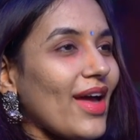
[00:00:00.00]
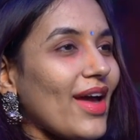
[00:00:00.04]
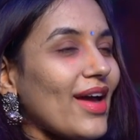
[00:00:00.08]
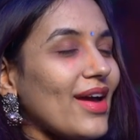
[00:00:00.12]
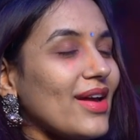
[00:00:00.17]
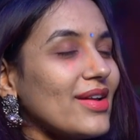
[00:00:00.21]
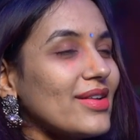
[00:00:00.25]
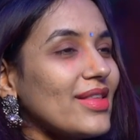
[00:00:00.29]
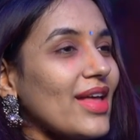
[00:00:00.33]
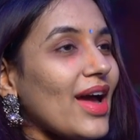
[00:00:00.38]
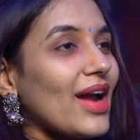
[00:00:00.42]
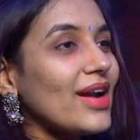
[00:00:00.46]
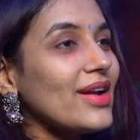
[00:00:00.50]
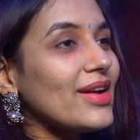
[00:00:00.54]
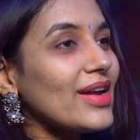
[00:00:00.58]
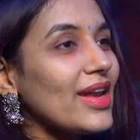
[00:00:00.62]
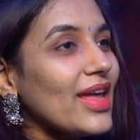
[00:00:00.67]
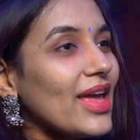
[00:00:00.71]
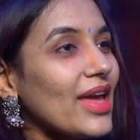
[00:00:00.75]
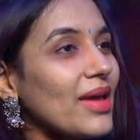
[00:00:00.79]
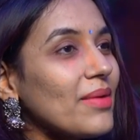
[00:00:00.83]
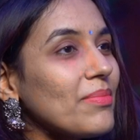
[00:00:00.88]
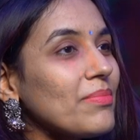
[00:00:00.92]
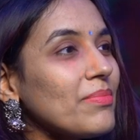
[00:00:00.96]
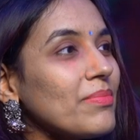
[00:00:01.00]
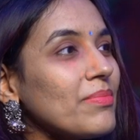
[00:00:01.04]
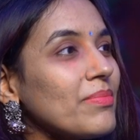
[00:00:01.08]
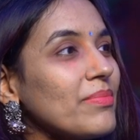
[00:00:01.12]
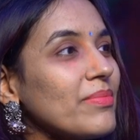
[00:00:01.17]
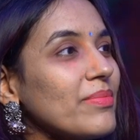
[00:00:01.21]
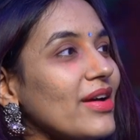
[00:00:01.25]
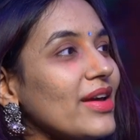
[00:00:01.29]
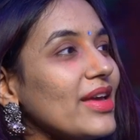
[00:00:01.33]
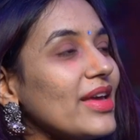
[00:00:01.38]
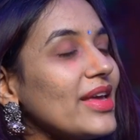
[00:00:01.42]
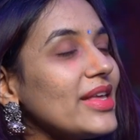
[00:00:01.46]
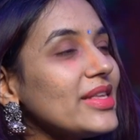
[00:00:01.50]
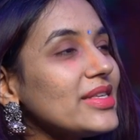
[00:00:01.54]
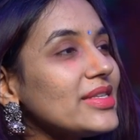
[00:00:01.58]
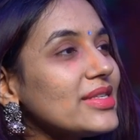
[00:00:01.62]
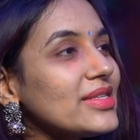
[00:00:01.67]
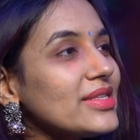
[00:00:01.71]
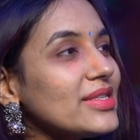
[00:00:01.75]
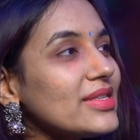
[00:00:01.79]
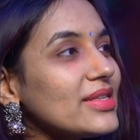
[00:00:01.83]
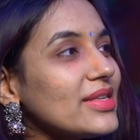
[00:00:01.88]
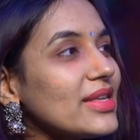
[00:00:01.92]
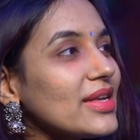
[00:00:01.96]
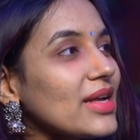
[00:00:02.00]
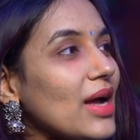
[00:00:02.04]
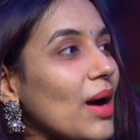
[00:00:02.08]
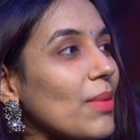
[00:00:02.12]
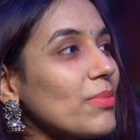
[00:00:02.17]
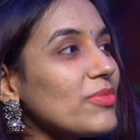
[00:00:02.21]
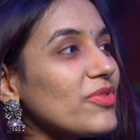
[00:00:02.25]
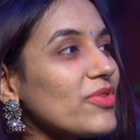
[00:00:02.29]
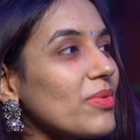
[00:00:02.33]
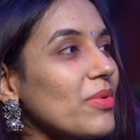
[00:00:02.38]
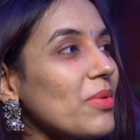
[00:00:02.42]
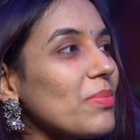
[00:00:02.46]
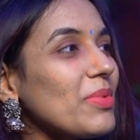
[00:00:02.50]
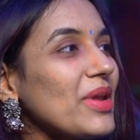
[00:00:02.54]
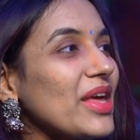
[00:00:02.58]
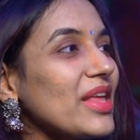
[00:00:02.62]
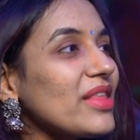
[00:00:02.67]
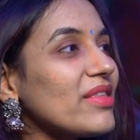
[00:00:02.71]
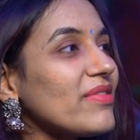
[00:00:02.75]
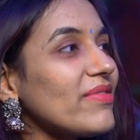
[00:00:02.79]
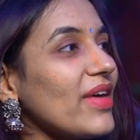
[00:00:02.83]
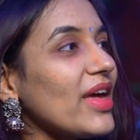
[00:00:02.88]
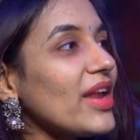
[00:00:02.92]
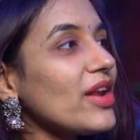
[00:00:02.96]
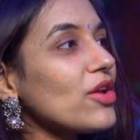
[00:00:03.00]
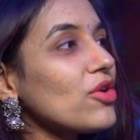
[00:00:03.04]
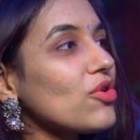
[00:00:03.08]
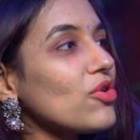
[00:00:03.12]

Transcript: and that name comes from a place where